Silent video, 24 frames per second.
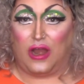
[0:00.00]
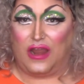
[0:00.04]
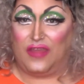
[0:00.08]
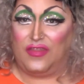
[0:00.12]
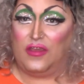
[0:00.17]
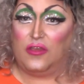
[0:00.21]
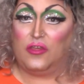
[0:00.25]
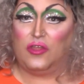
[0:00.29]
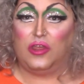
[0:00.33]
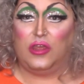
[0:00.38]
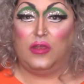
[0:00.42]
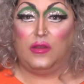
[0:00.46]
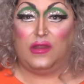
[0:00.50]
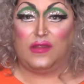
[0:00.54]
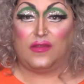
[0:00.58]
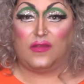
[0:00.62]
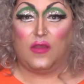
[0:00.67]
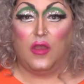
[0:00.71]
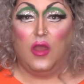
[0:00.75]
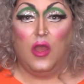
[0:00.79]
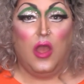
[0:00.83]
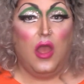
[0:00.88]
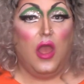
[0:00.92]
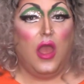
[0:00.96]
I think she
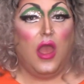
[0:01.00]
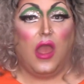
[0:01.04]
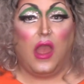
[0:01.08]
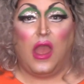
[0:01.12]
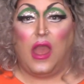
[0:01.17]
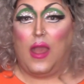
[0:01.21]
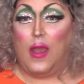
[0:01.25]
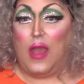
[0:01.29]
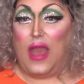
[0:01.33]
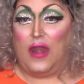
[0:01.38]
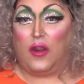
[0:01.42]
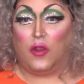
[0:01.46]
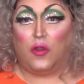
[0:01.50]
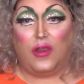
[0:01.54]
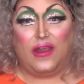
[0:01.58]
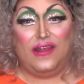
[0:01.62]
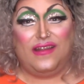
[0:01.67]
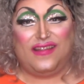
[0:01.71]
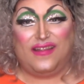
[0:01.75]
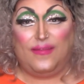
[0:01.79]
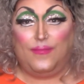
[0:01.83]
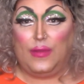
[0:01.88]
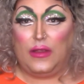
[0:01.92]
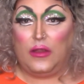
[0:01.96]
just had a
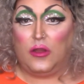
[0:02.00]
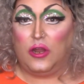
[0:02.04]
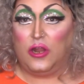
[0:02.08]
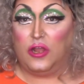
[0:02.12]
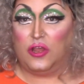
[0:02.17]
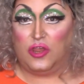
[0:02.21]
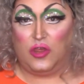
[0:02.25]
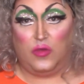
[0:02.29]
great spirit.